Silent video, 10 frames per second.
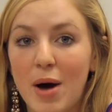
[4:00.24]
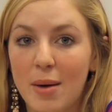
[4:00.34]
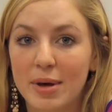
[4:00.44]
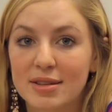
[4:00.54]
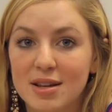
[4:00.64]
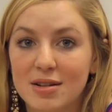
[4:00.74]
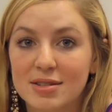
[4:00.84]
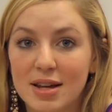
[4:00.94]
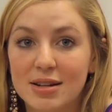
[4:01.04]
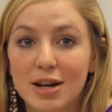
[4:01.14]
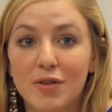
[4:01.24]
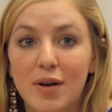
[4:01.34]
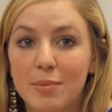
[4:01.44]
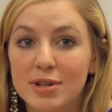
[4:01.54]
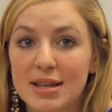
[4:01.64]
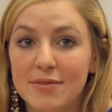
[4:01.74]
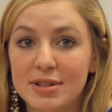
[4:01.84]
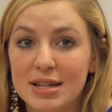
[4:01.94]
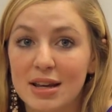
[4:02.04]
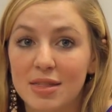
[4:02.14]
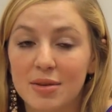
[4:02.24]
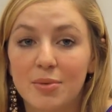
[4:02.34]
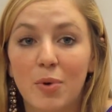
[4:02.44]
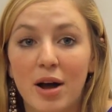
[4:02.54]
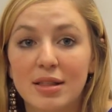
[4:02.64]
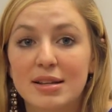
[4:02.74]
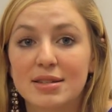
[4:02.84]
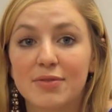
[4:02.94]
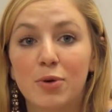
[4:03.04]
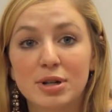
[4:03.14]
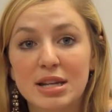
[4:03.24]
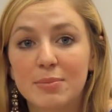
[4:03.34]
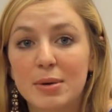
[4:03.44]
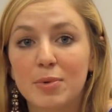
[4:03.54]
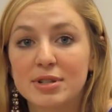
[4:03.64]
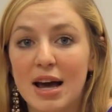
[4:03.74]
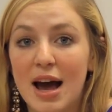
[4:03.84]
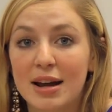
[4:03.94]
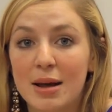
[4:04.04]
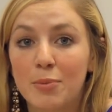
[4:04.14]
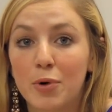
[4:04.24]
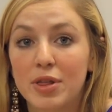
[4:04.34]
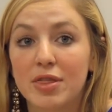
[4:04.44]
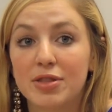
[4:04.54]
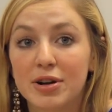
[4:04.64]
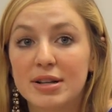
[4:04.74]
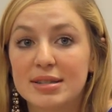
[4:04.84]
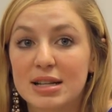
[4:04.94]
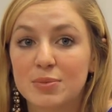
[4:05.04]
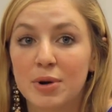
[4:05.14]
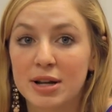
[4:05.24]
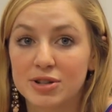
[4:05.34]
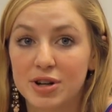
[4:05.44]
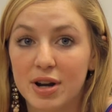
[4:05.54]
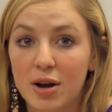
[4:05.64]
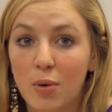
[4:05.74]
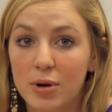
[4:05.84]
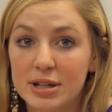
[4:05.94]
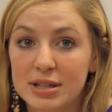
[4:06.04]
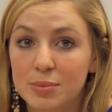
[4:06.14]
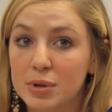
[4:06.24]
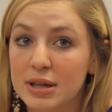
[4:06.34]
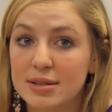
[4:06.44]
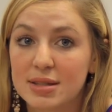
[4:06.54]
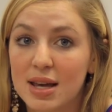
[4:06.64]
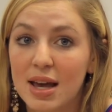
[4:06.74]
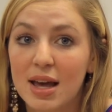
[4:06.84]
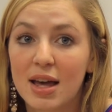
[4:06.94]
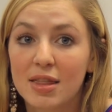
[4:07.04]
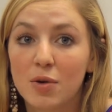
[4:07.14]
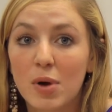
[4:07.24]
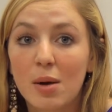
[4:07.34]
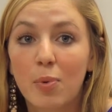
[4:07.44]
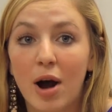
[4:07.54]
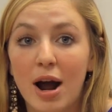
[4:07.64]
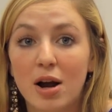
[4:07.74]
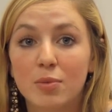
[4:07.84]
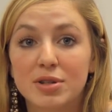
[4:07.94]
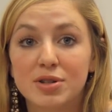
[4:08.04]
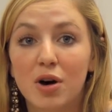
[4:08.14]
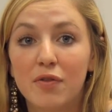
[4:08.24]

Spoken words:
bombings on Sunday, November 17th, where at least 14 people died and more than 36 were injured, according to the police. The week prior was